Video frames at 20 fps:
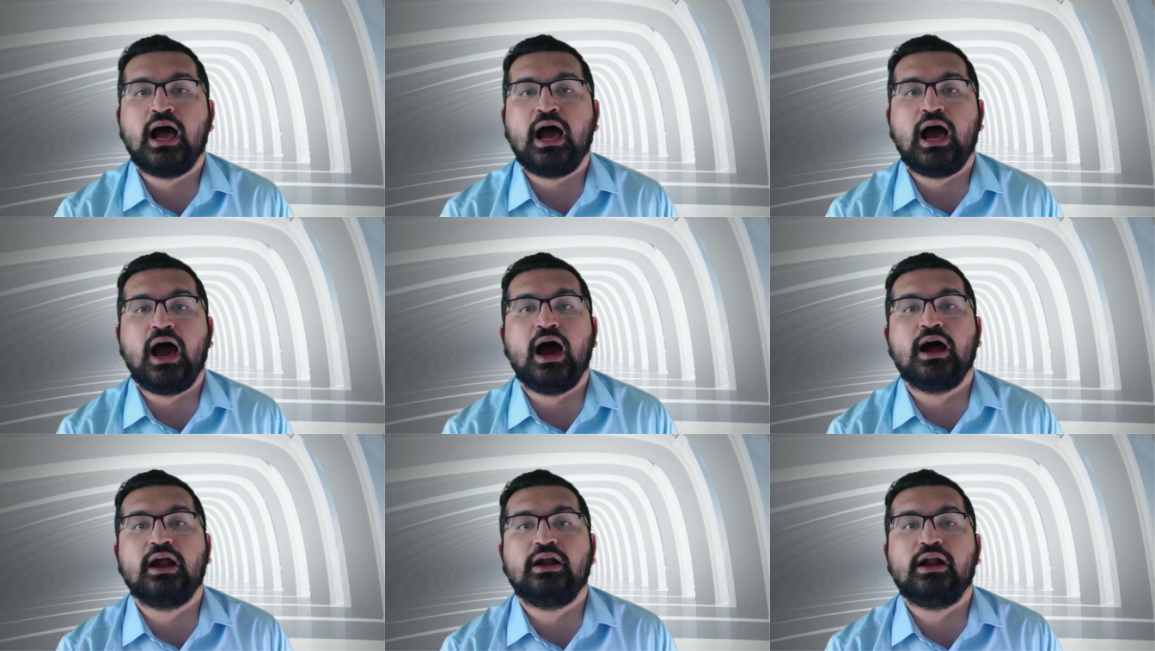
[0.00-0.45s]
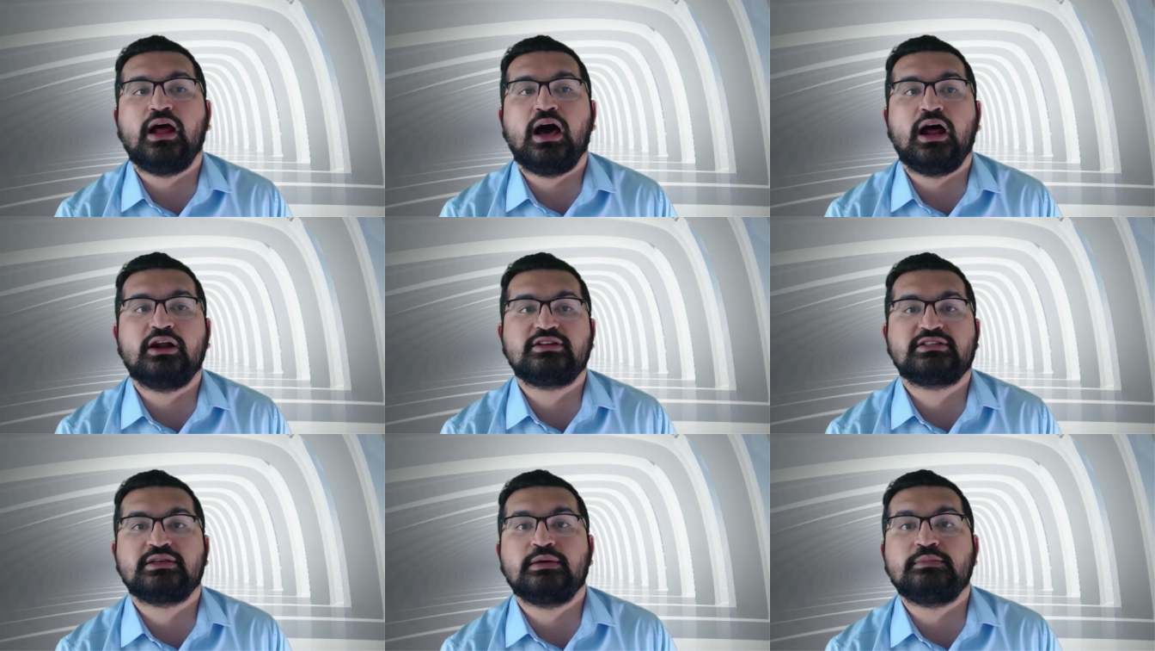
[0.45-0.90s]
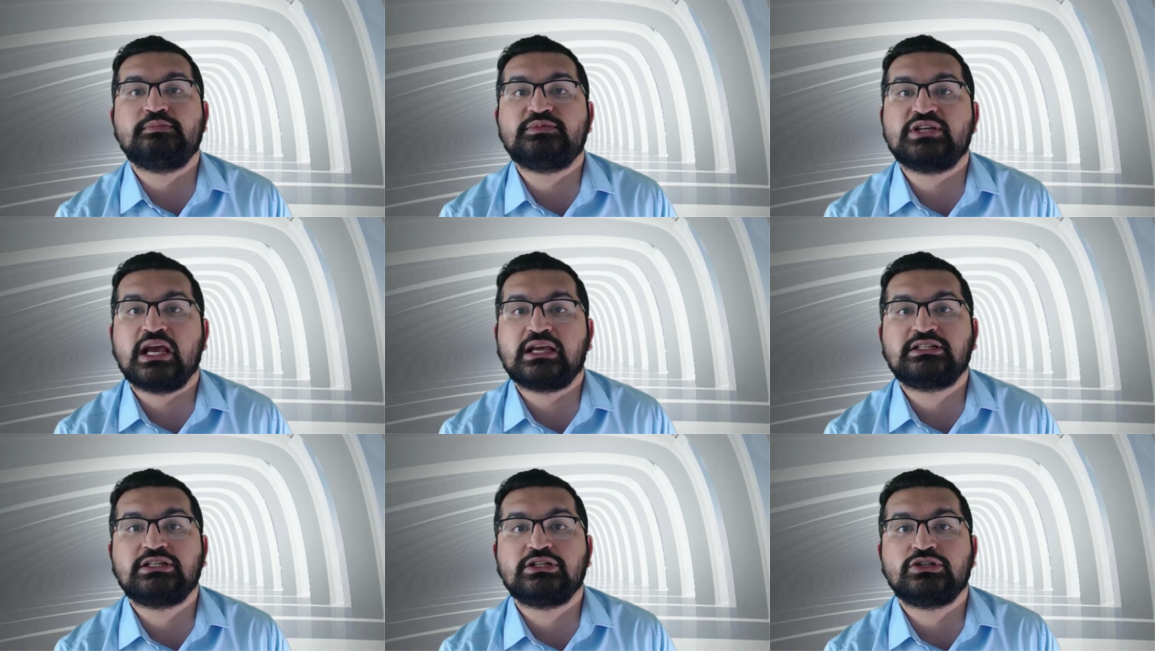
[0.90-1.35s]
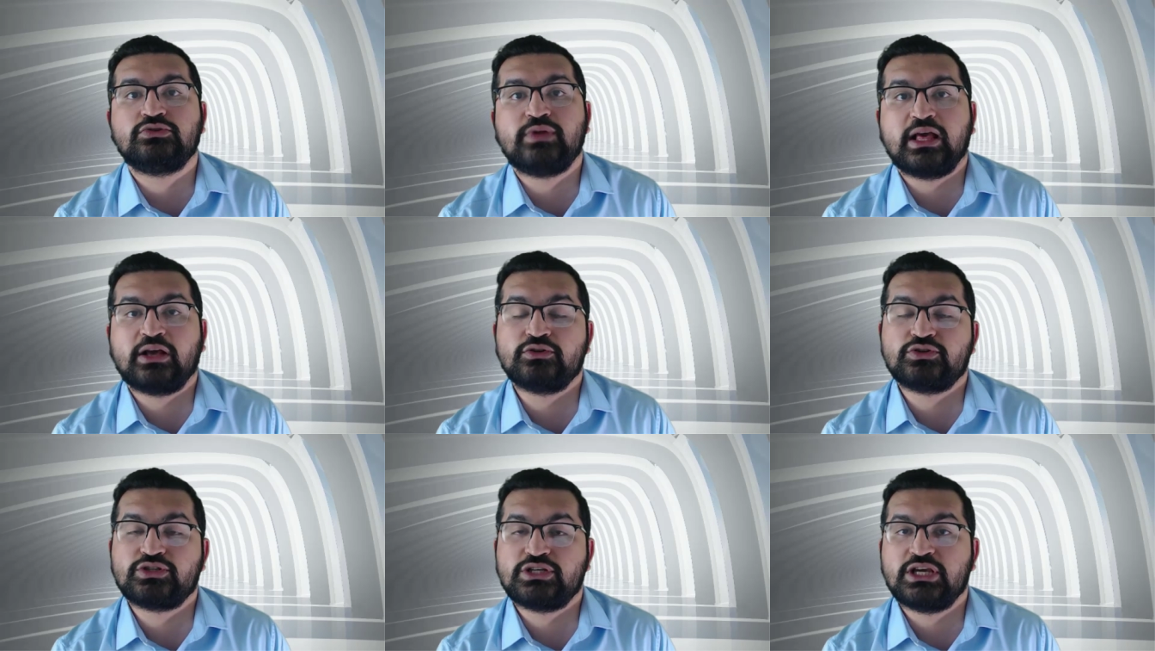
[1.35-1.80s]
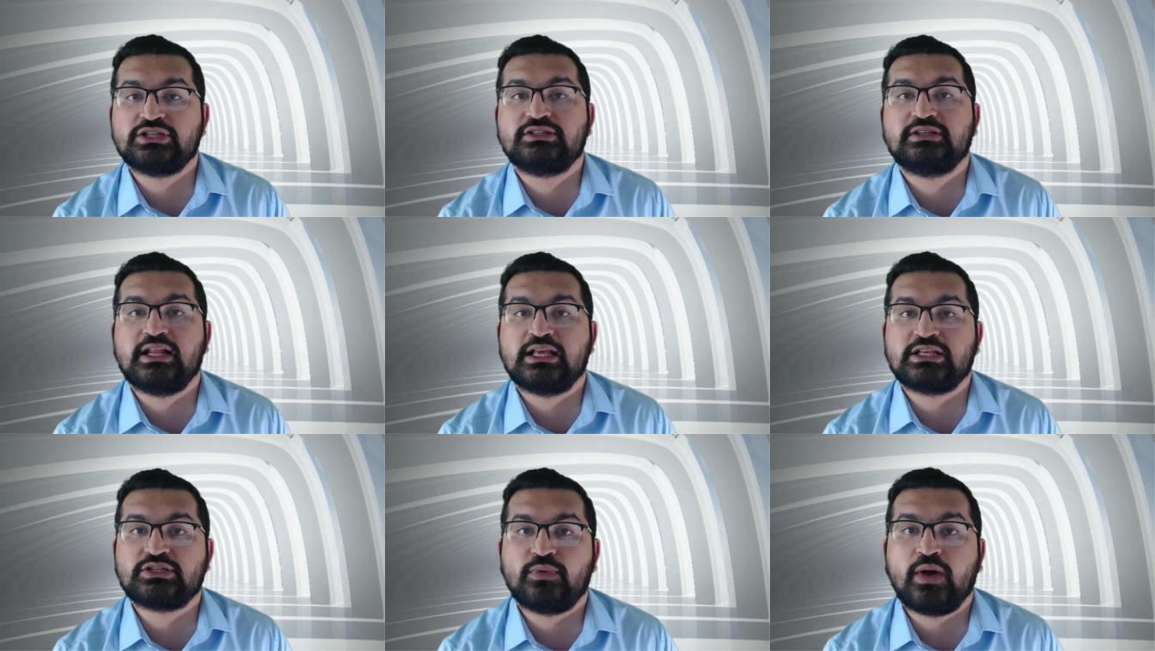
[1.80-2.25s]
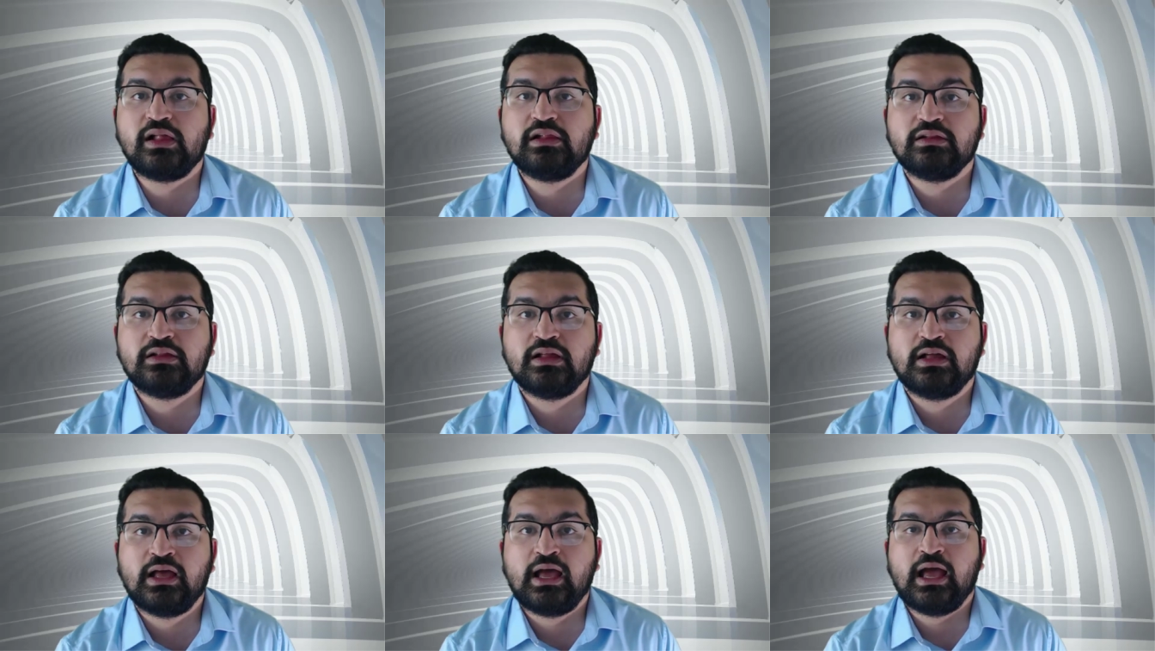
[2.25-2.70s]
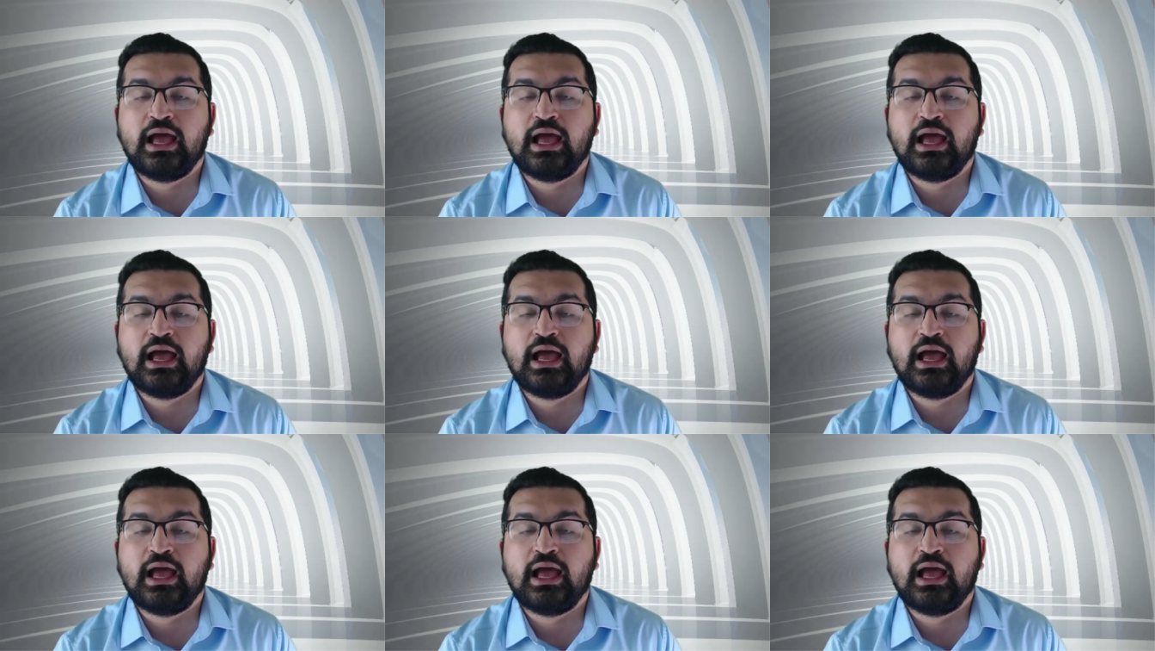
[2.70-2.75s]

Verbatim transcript: are are subject to negotiation as well.